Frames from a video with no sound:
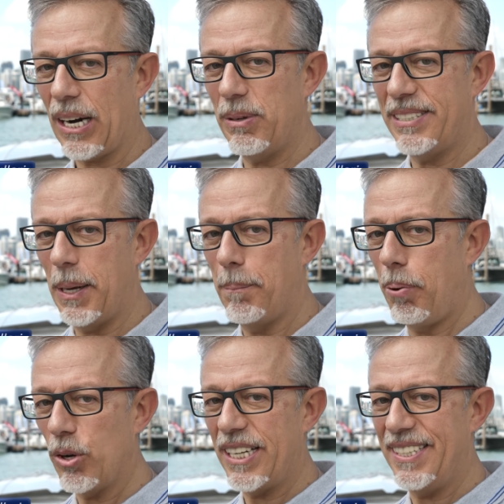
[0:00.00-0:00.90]
what's the
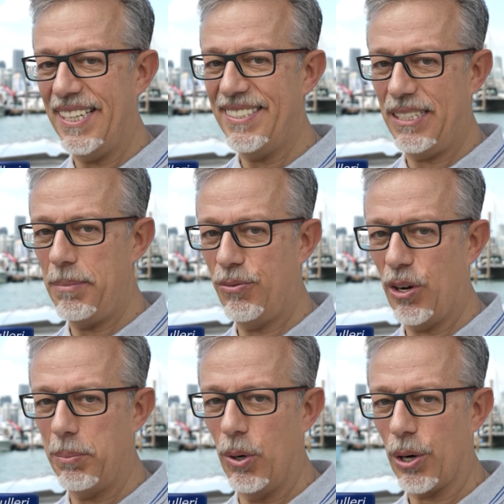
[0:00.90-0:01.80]
best of these powerful
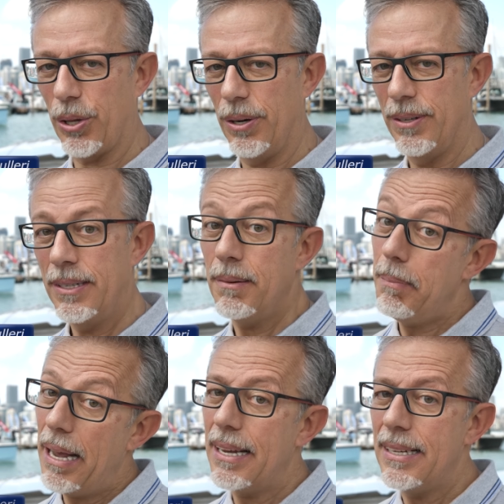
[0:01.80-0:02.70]
outboards? Well,
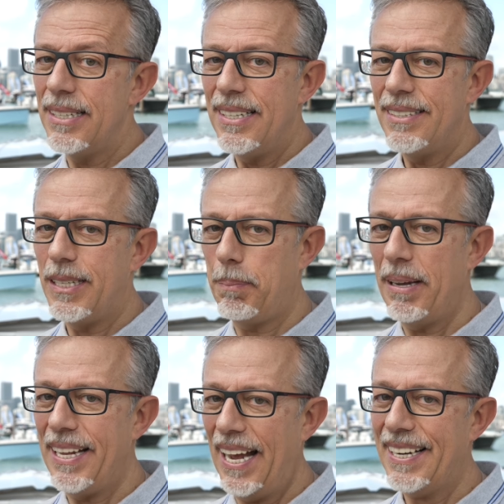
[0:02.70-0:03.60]
it depends on the
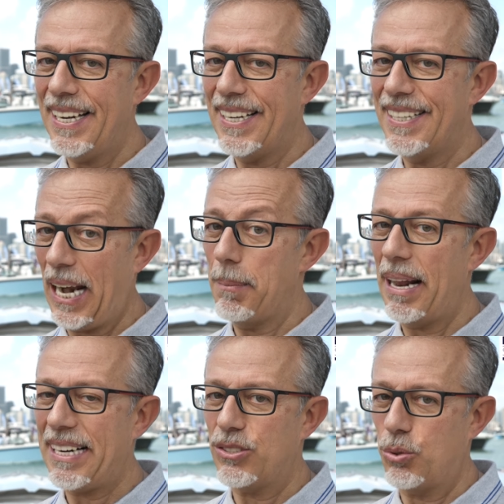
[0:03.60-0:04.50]
type of boat on
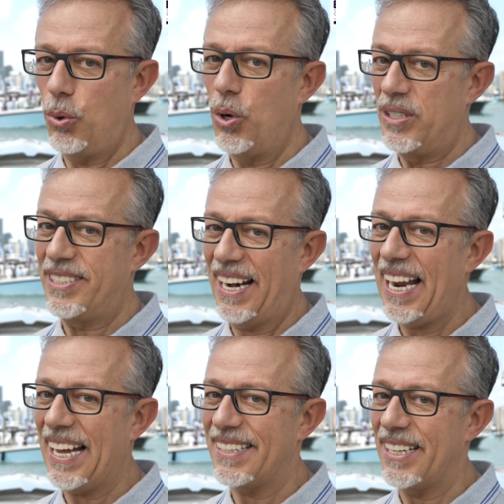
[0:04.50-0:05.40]
which you want to
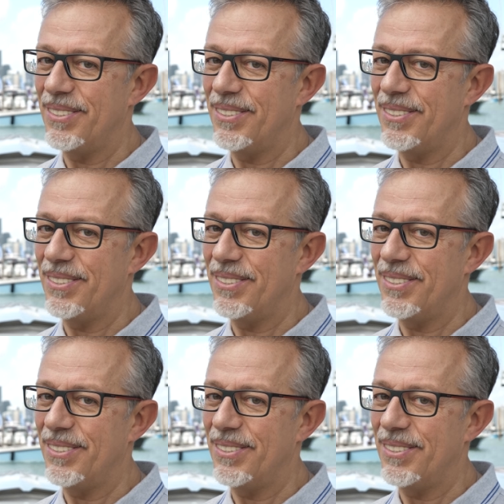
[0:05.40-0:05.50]
install it.